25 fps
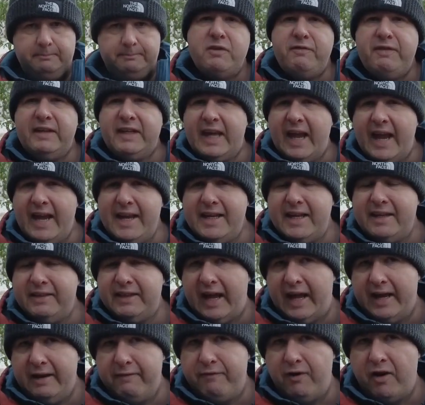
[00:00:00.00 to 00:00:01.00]
So if you're keen to get
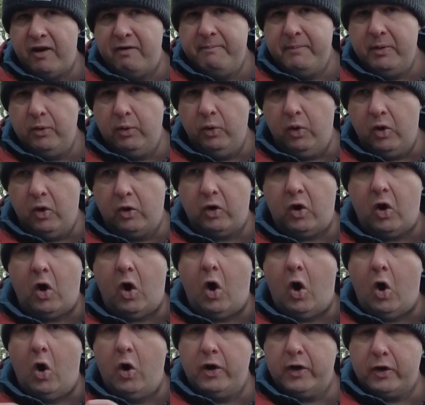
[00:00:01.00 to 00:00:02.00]
the 85mm lock
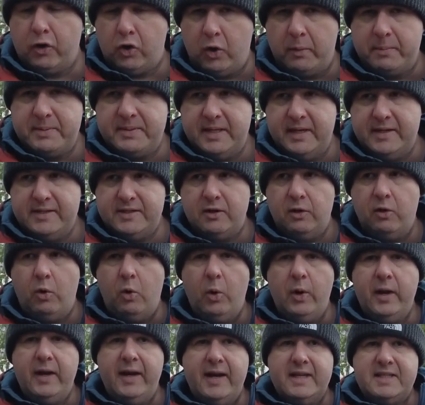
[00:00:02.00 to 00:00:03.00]
on a crop sensor,
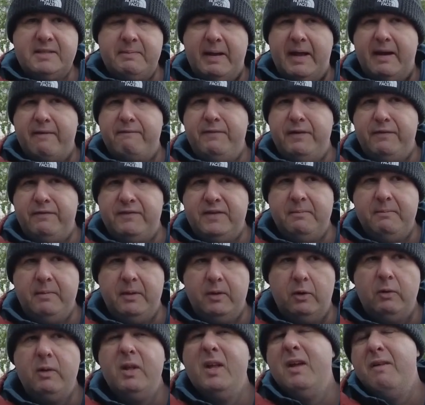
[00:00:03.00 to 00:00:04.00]
all you need is about a
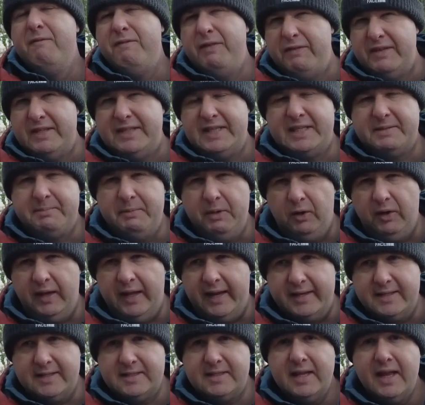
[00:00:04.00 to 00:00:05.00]
50mm, 56mm
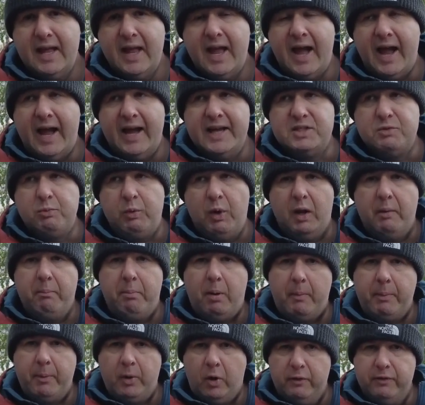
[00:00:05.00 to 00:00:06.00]
lens as well, and
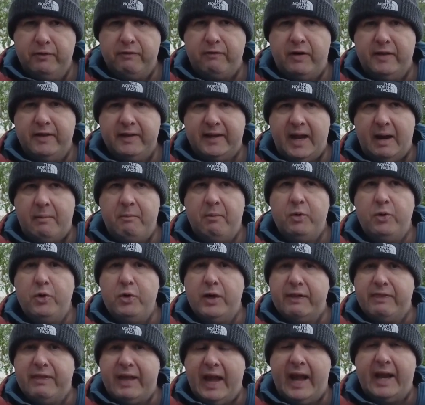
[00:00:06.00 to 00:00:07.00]
pop it on the front of the camera and
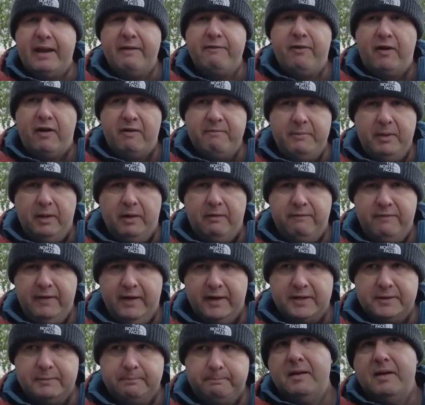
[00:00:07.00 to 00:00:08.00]
you get the 85mm
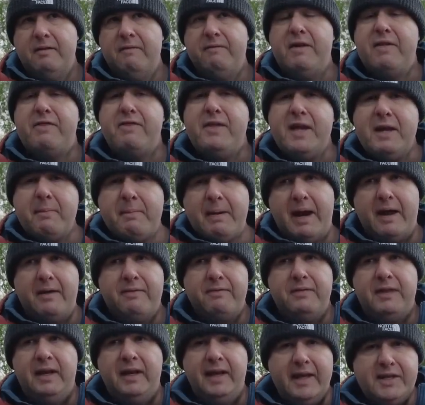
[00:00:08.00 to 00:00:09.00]
effect. If you think about
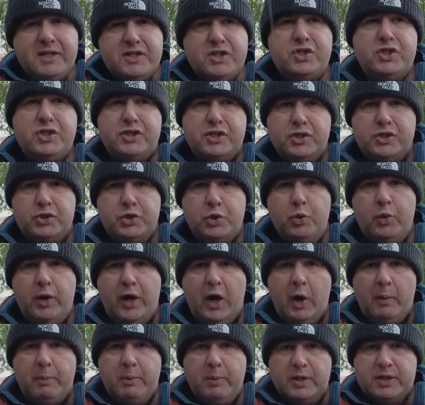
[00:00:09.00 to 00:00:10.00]
it, the lens is just a tool to
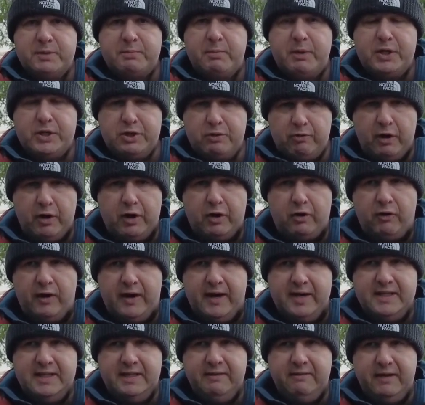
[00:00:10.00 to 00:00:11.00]
help you express your own
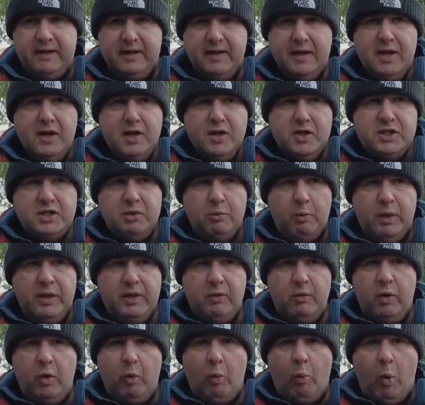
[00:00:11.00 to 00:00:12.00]
creativity. So
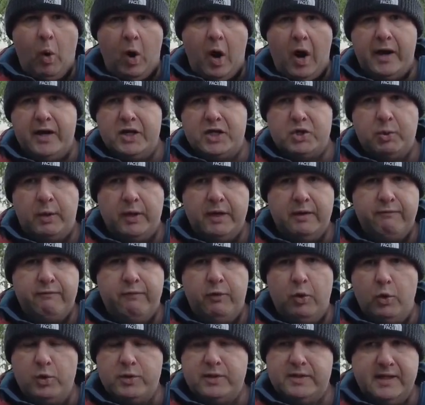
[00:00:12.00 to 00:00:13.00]
whether it's wide at
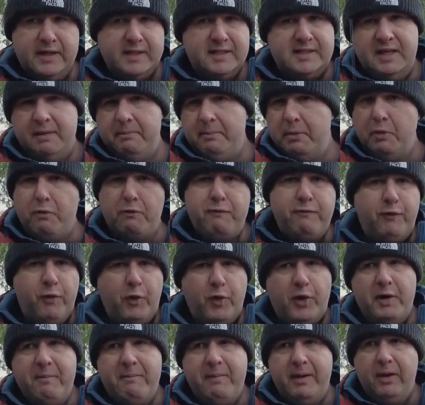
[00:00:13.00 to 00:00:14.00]
24, 16mm,
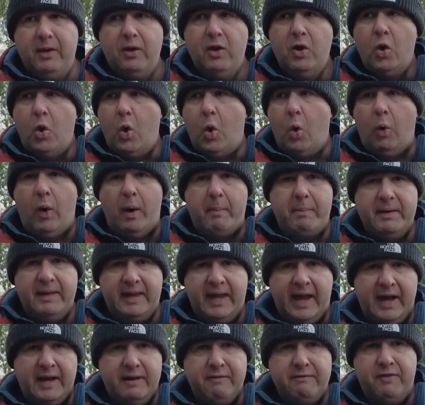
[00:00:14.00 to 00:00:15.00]
14mm, or up at
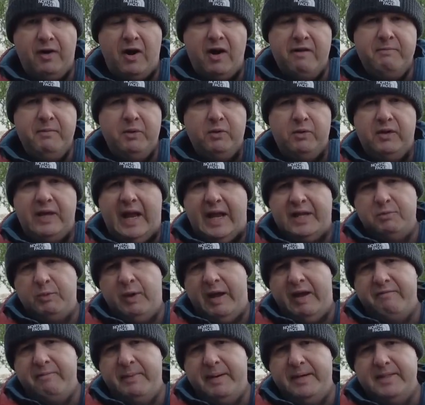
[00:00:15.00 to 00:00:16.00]
the 85mm as
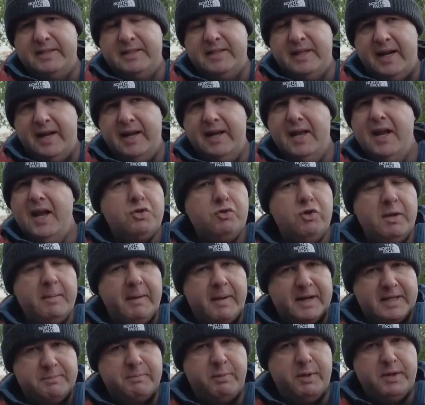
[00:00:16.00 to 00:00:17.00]
we have been today, it's really
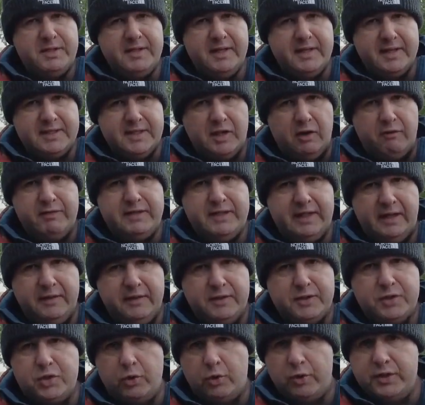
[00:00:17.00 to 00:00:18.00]
about expressing yourself and telling
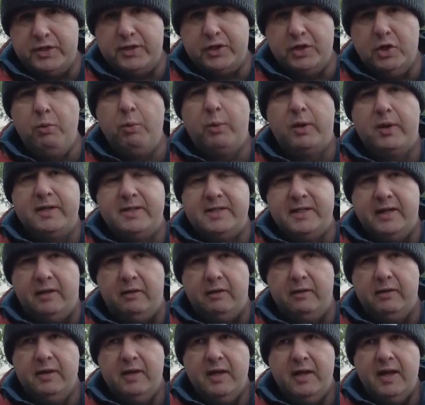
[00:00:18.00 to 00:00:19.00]
the stories that you want to
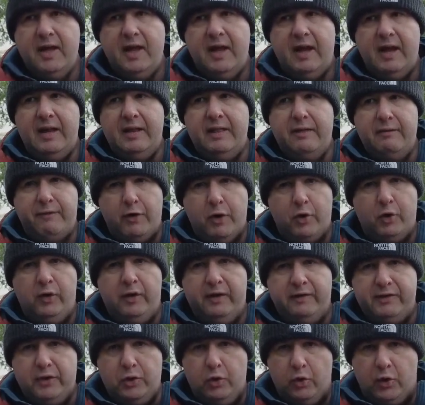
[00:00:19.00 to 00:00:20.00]
tell in the focal
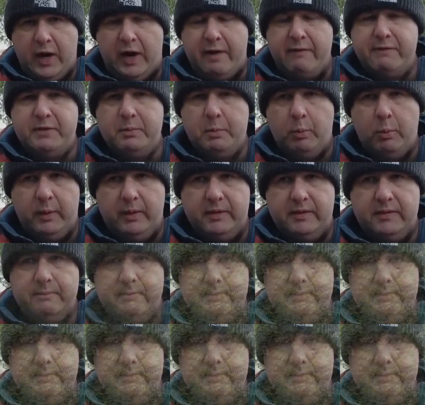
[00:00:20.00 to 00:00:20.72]
length that you're comfortable with.